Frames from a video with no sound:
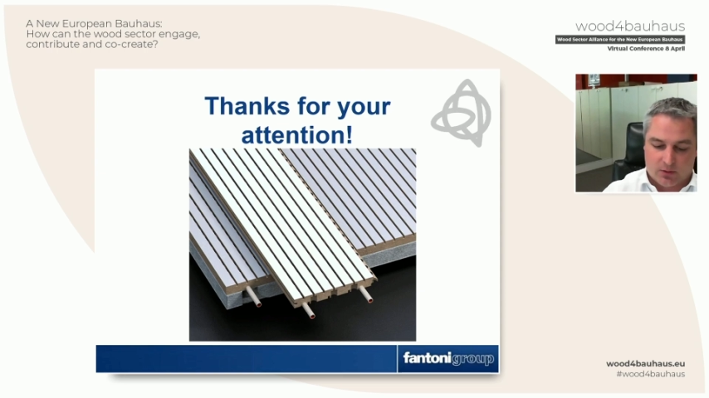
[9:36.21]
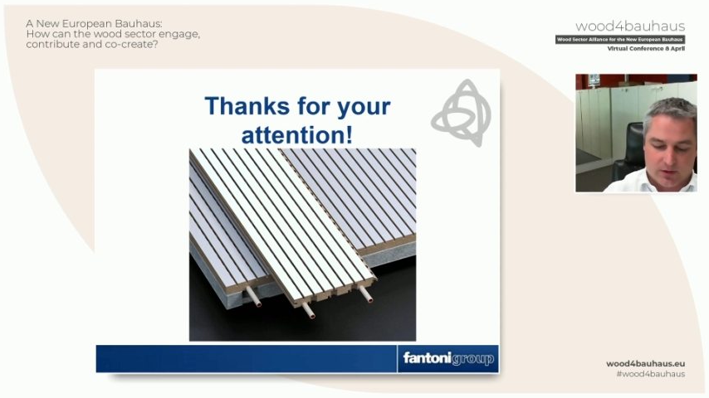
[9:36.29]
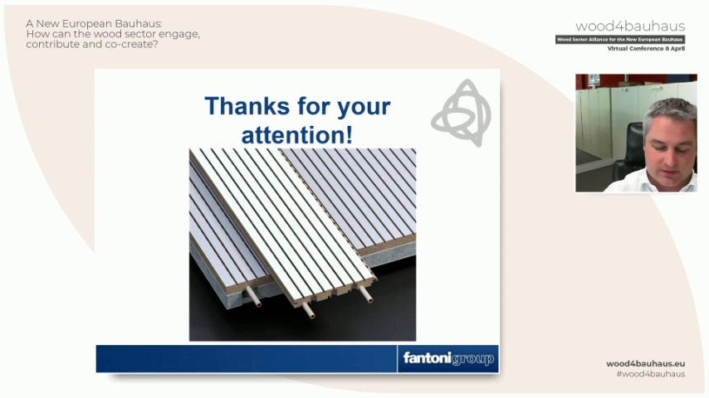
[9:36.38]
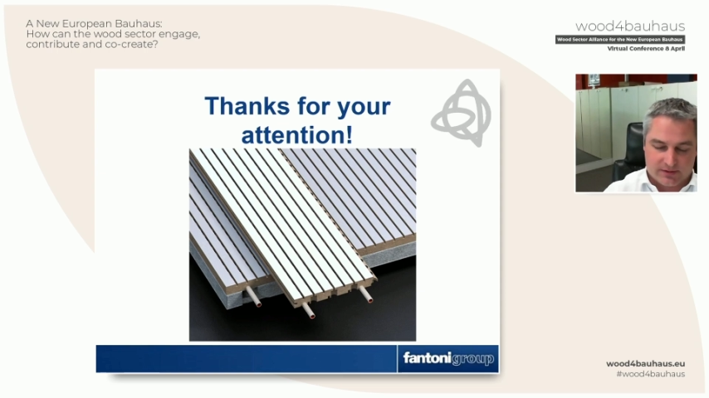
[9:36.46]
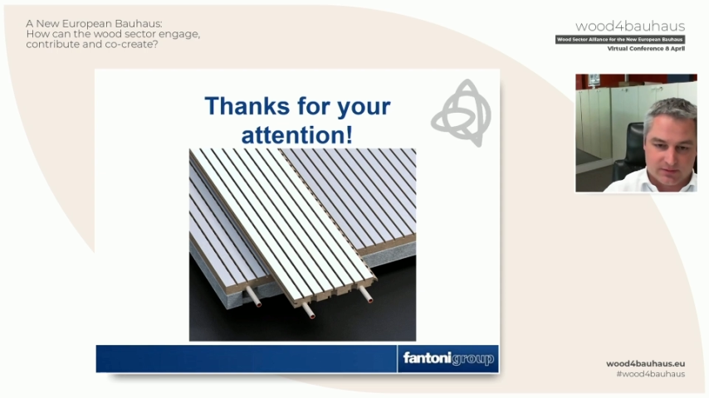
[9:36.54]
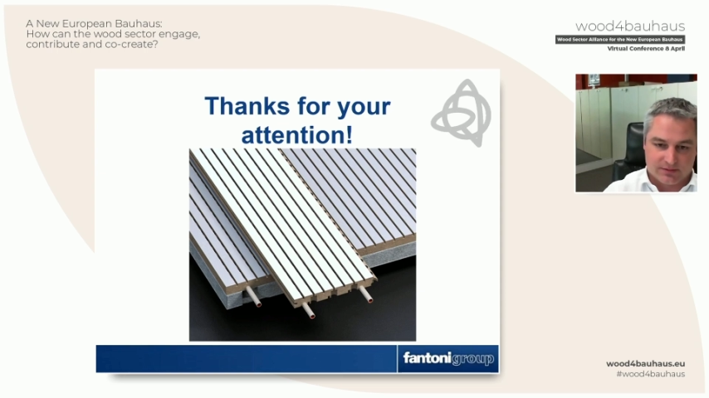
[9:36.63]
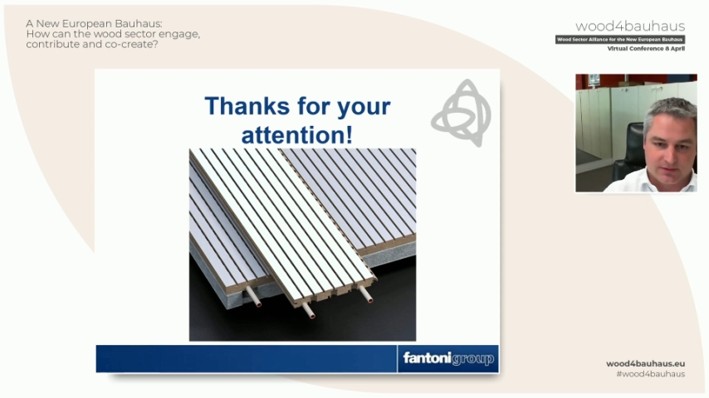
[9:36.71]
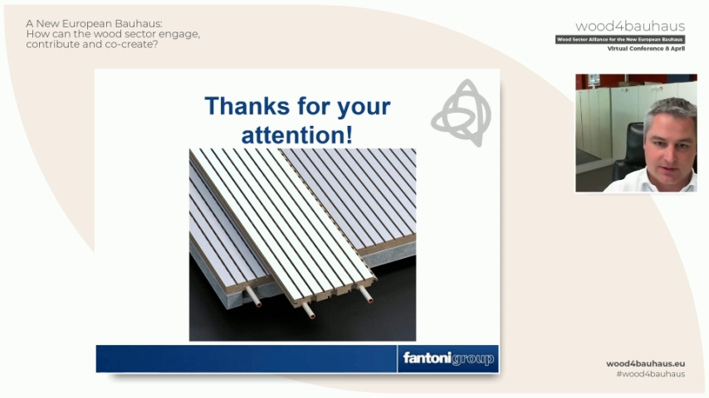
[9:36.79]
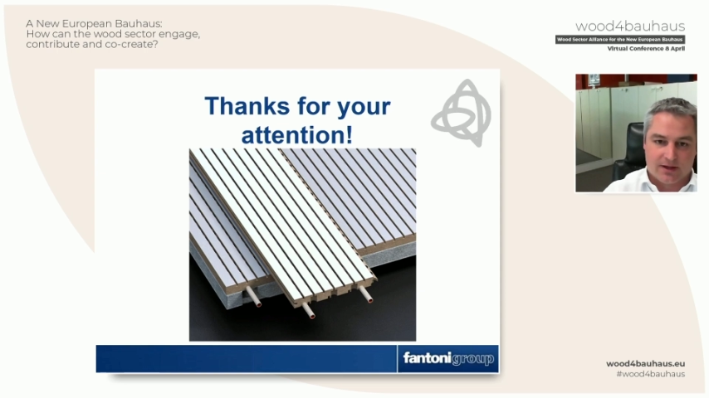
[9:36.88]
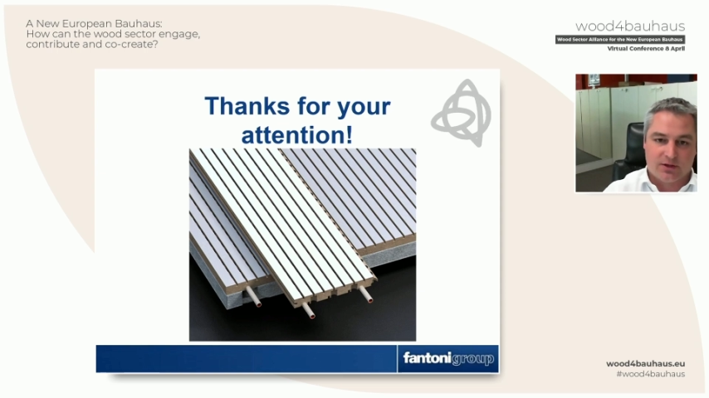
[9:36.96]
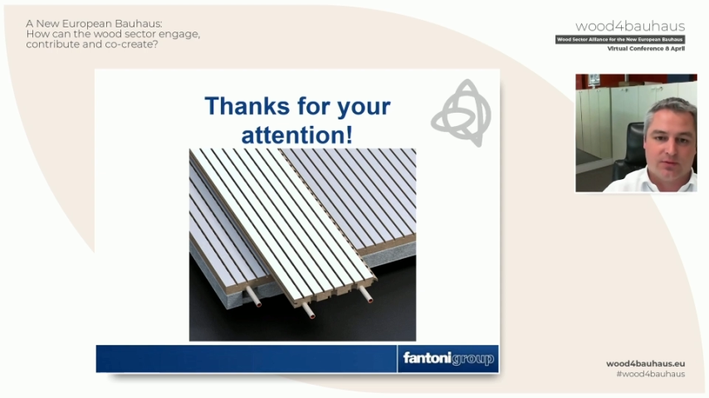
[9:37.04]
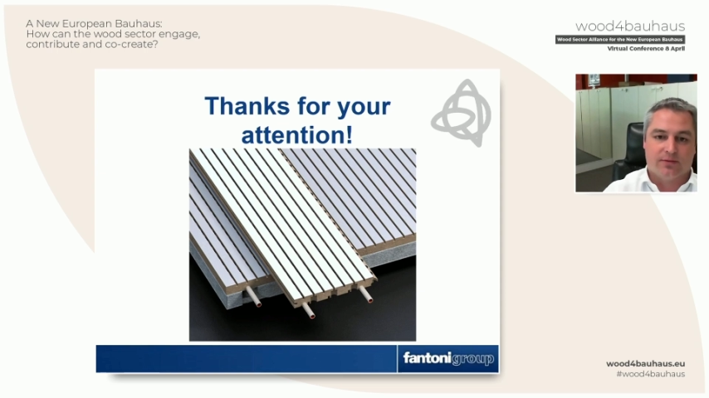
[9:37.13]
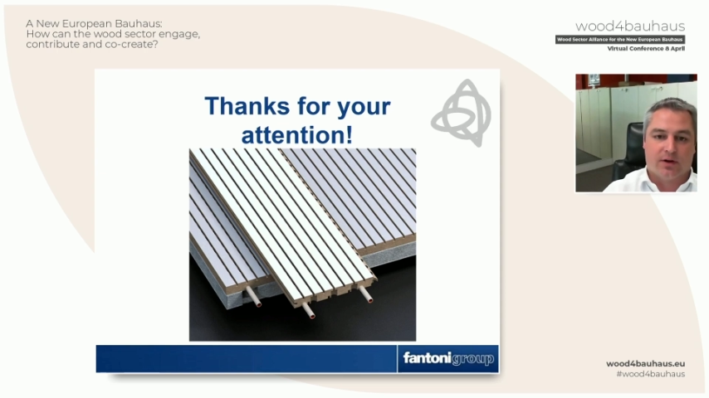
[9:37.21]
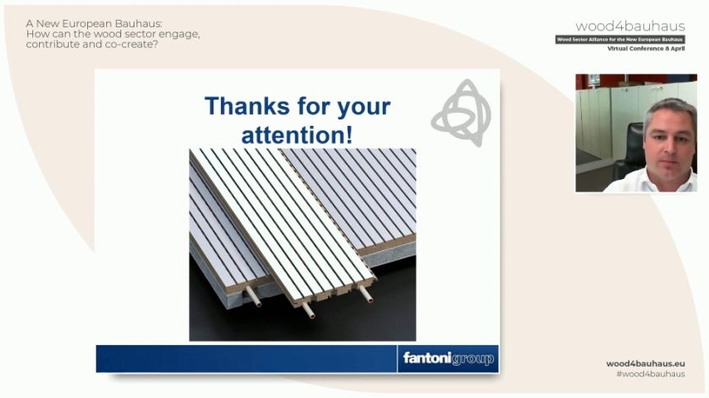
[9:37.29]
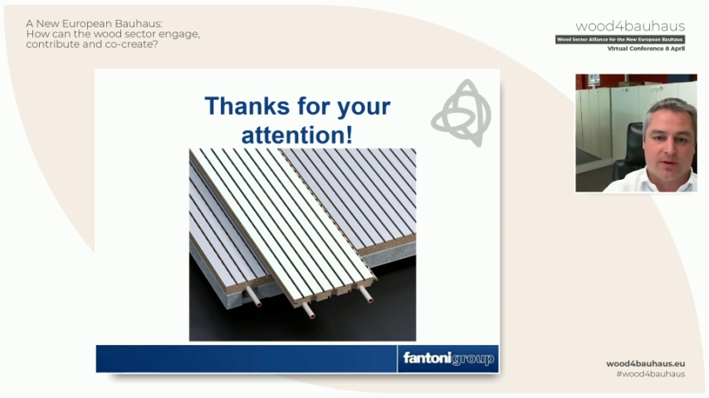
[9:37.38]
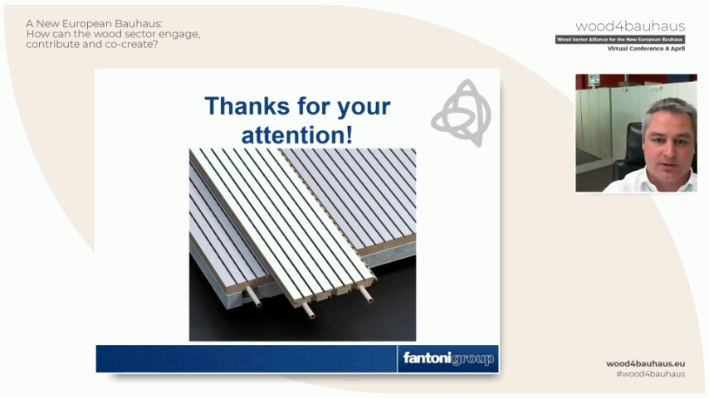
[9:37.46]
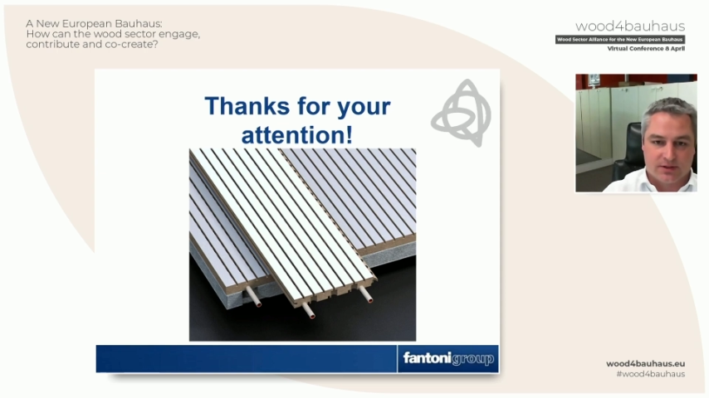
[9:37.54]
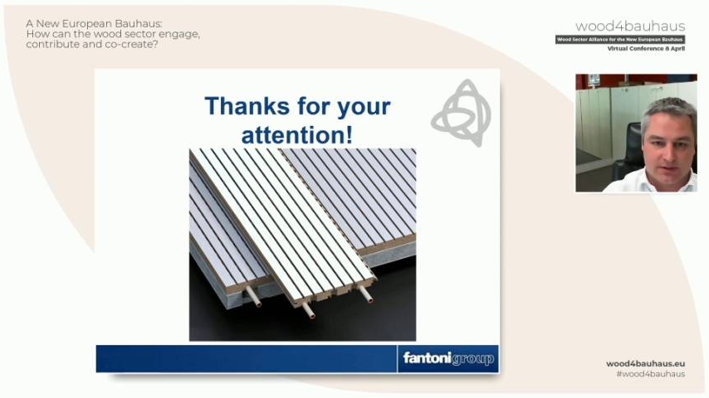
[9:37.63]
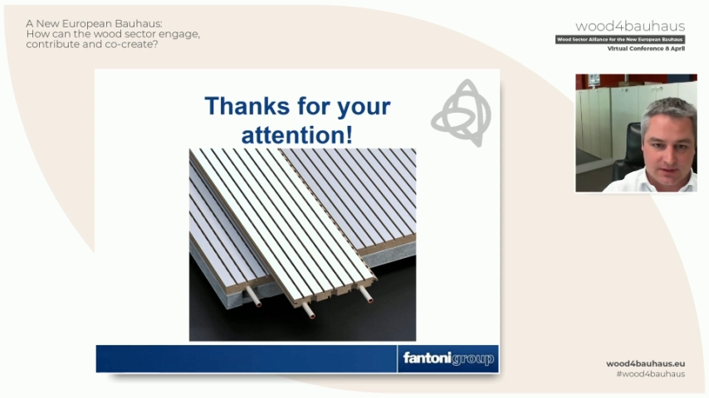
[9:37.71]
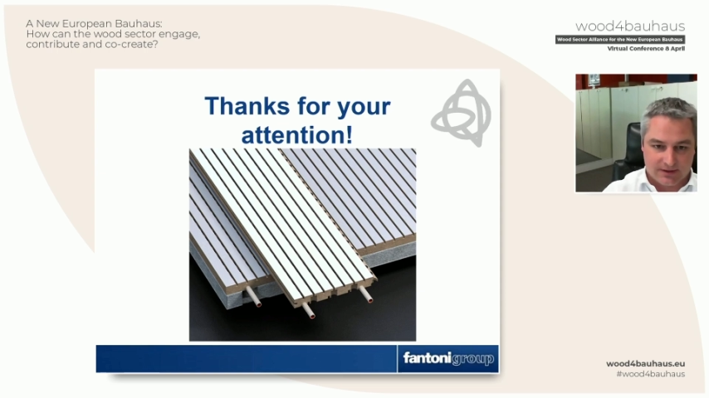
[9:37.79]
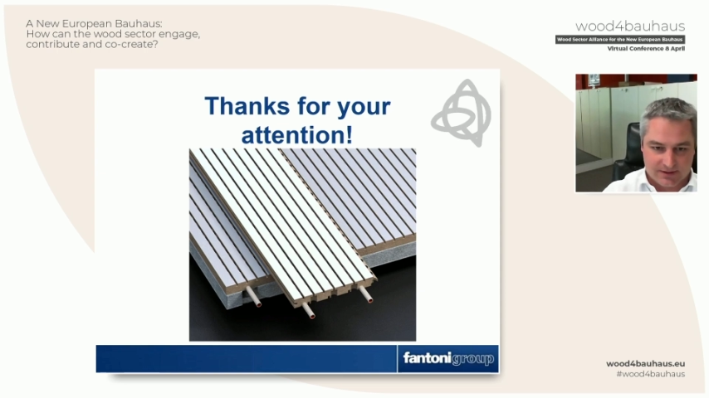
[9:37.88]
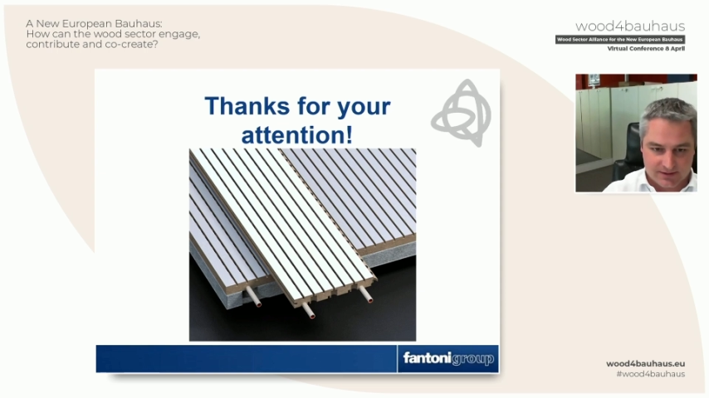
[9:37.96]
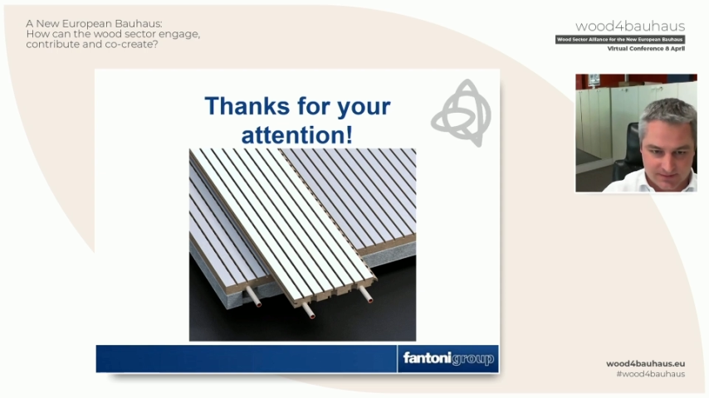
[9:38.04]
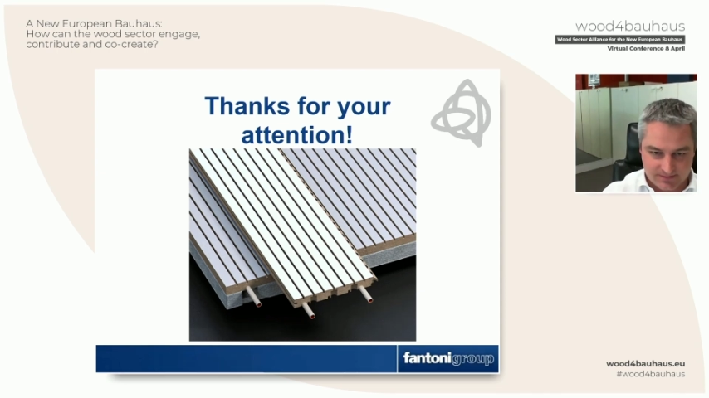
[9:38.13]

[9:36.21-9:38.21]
question. Thank you very much indeed.